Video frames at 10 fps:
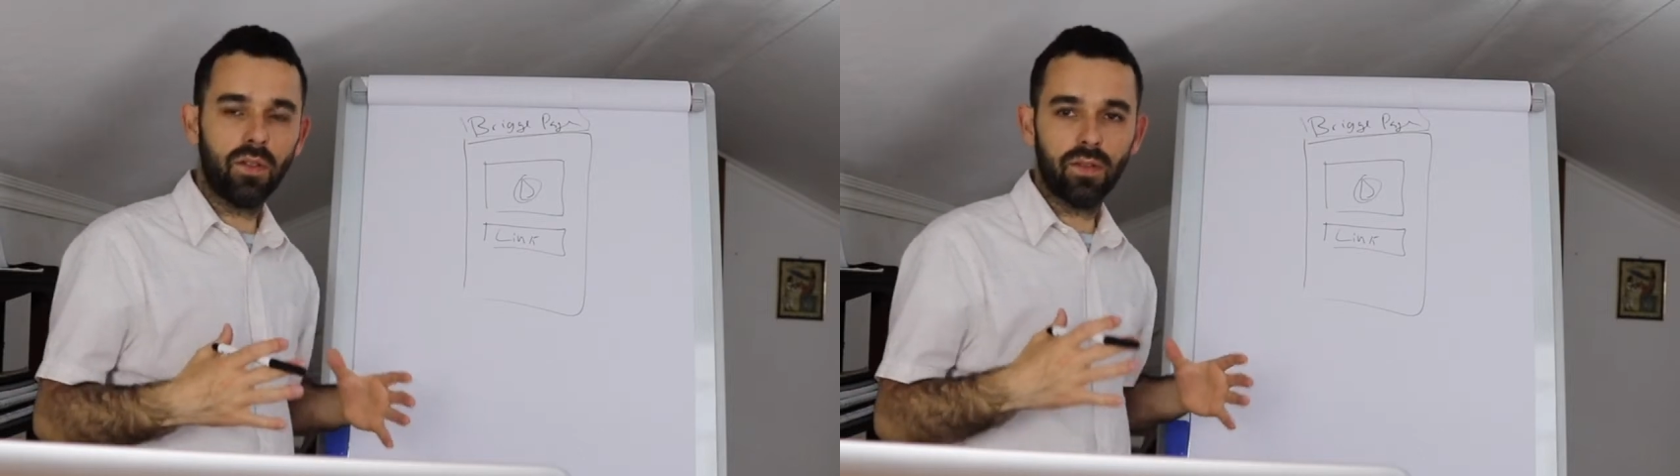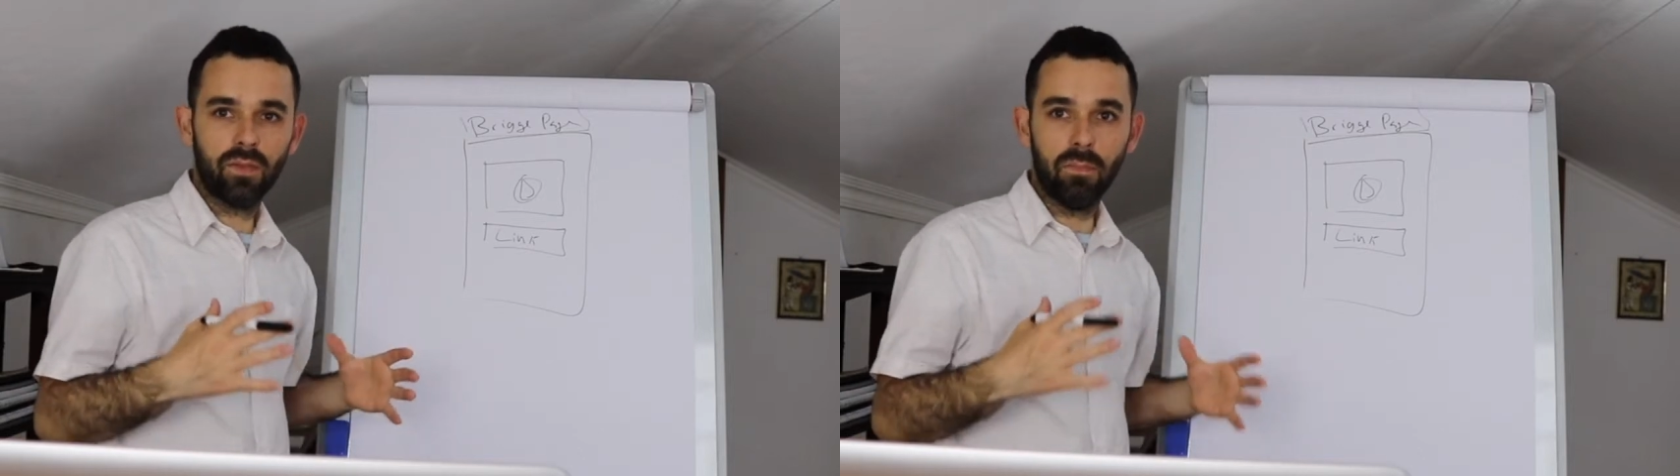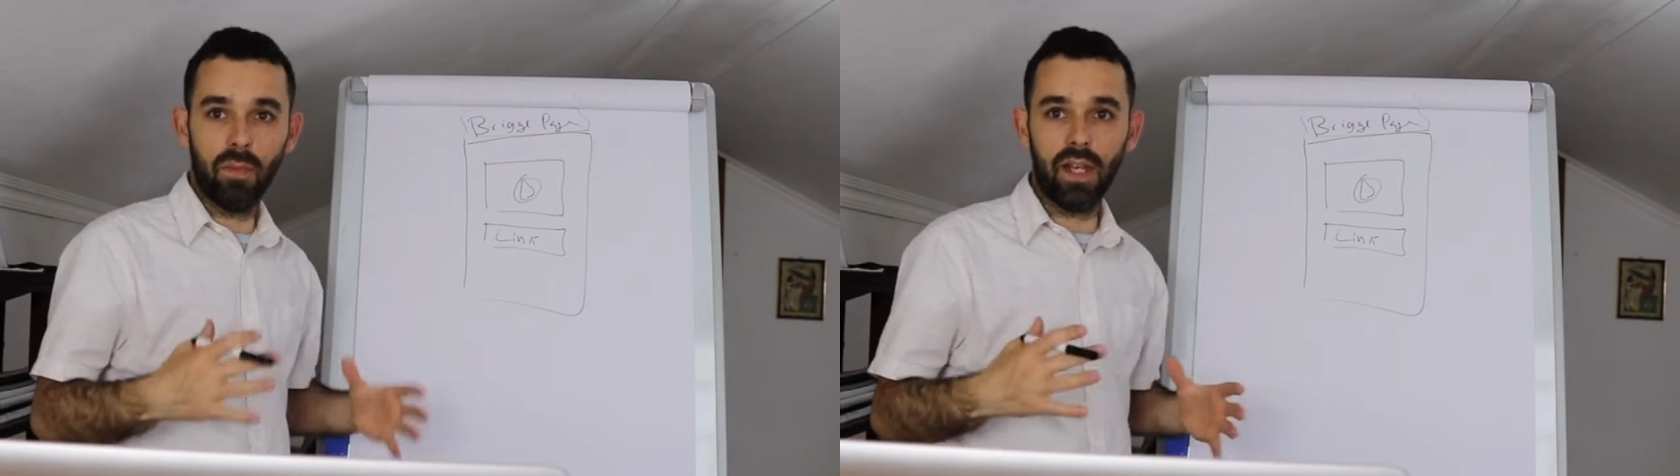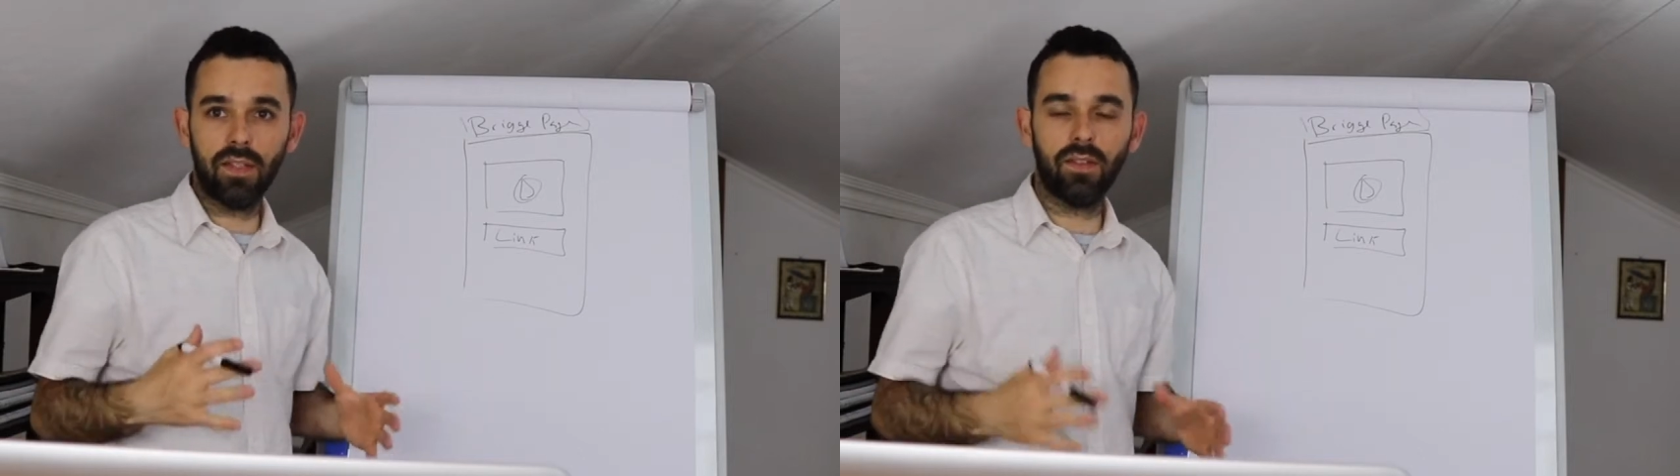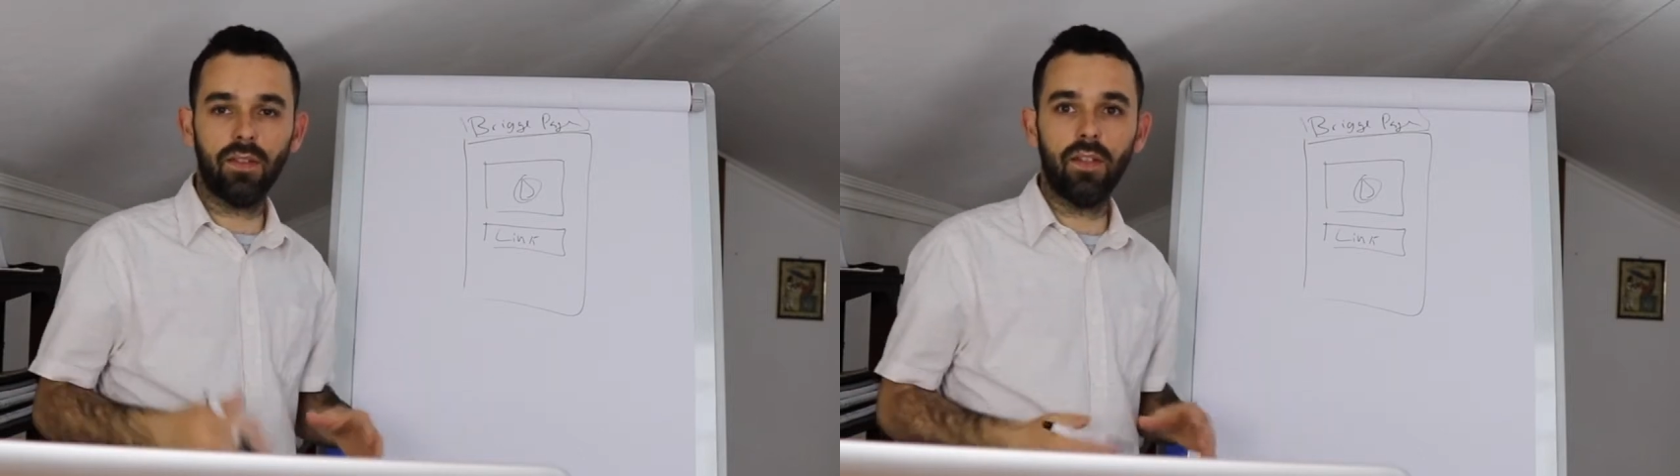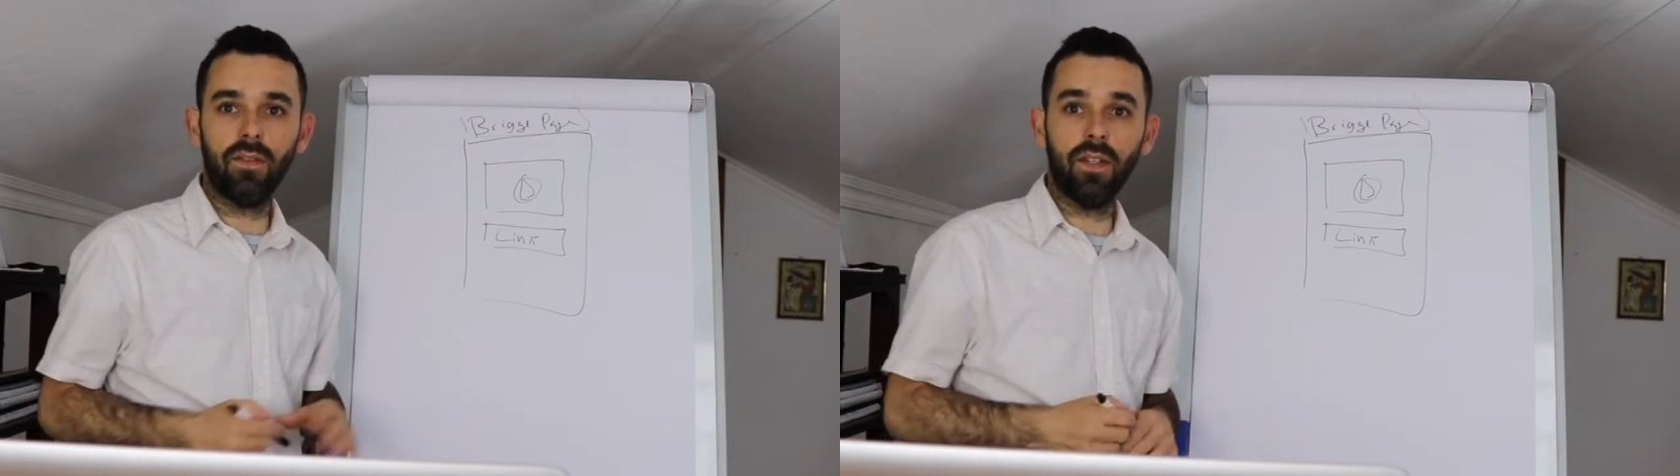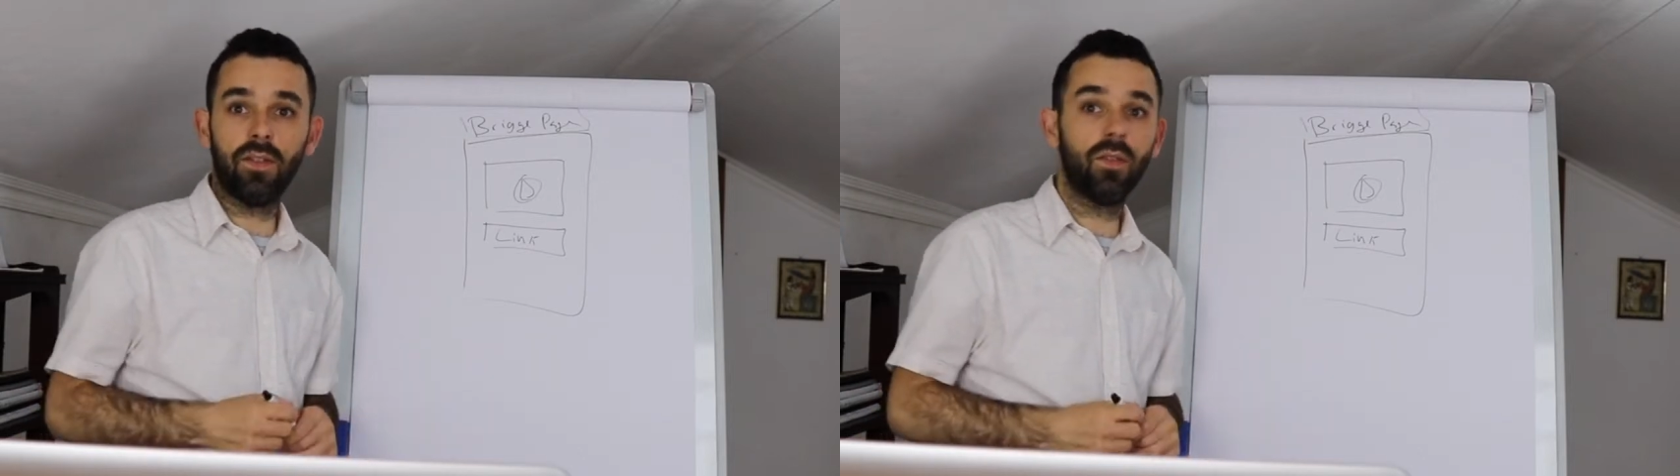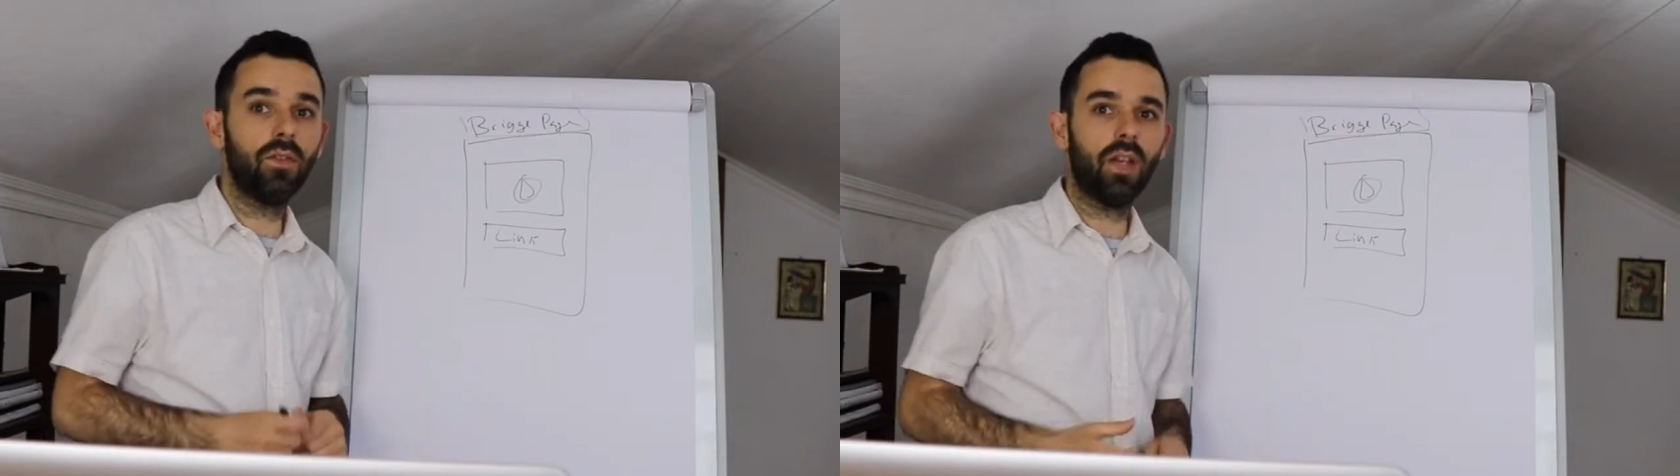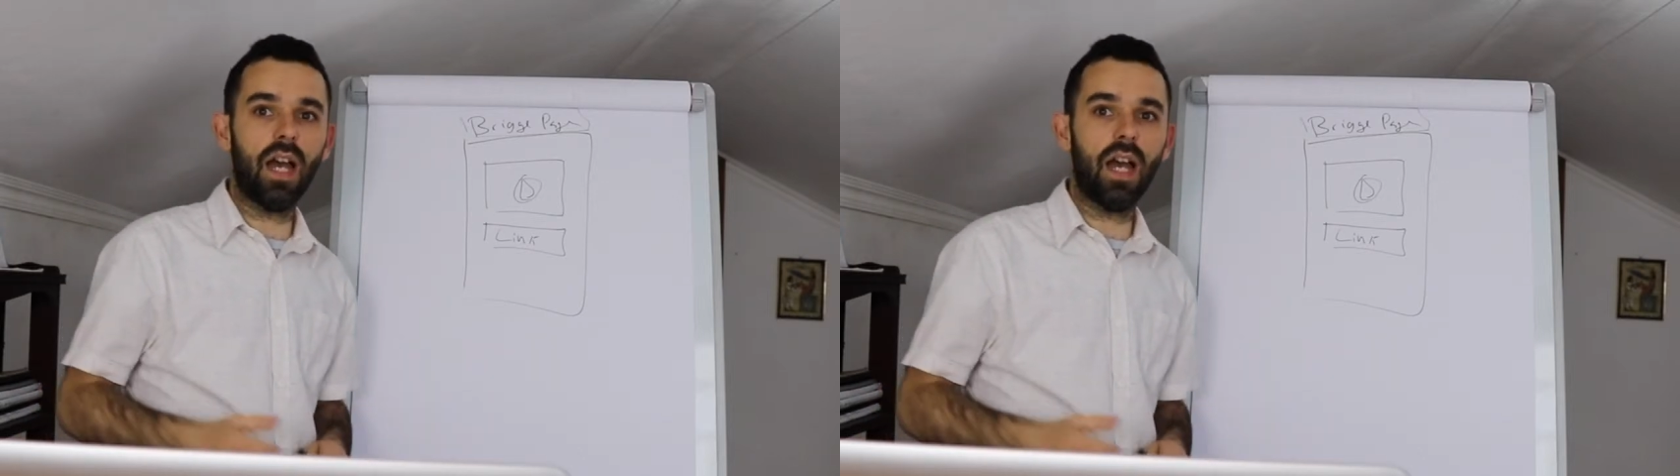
It's best if it's good